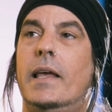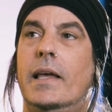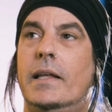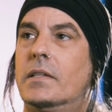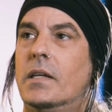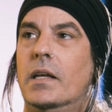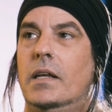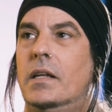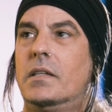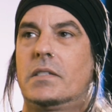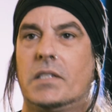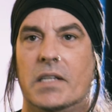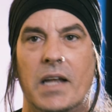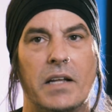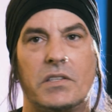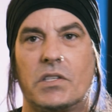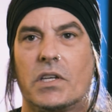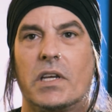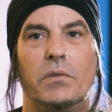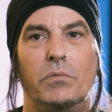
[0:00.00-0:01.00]
it's
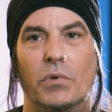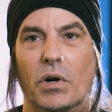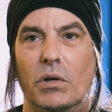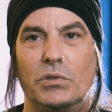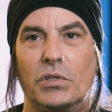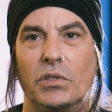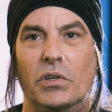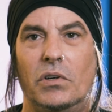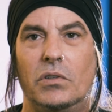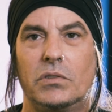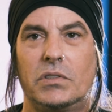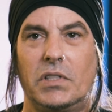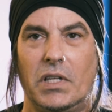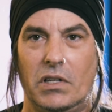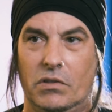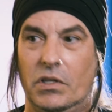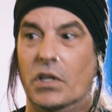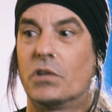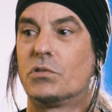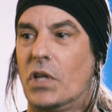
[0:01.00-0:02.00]
not Skid Row songs.
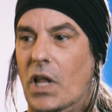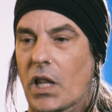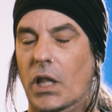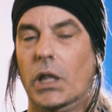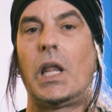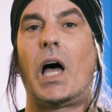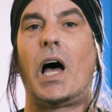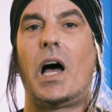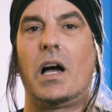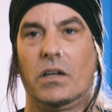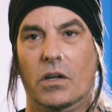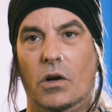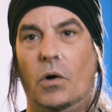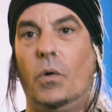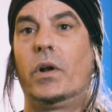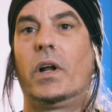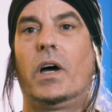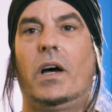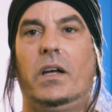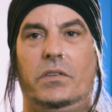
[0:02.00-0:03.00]
There's a lot
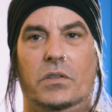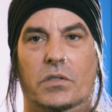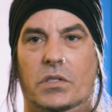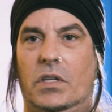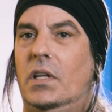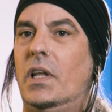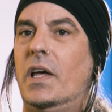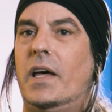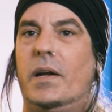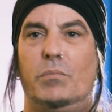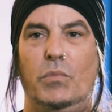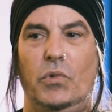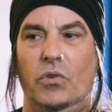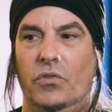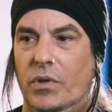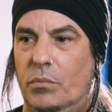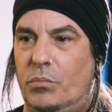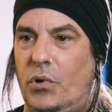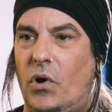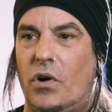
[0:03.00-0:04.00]
going on. There's a lot of
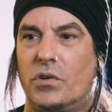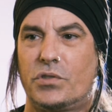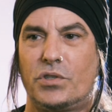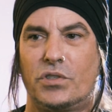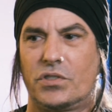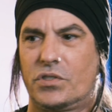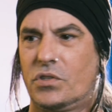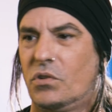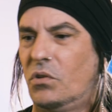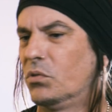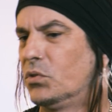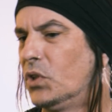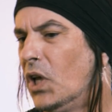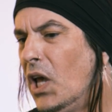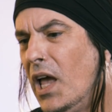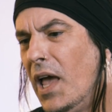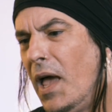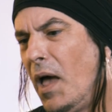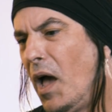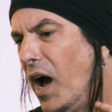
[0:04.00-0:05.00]
moving parts in their songs.
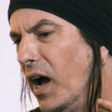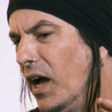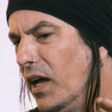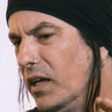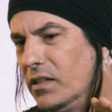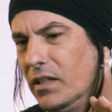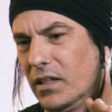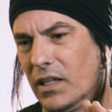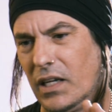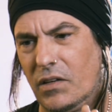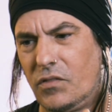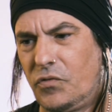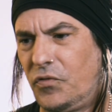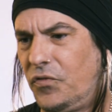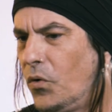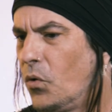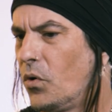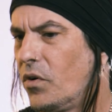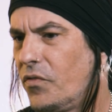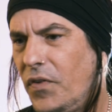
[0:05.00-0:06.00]
Like
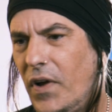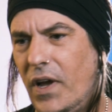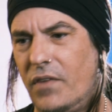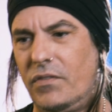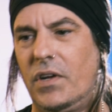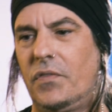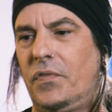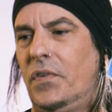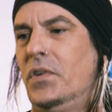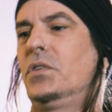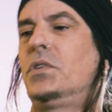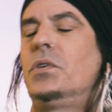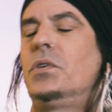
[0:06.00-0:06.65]
4 or 5 different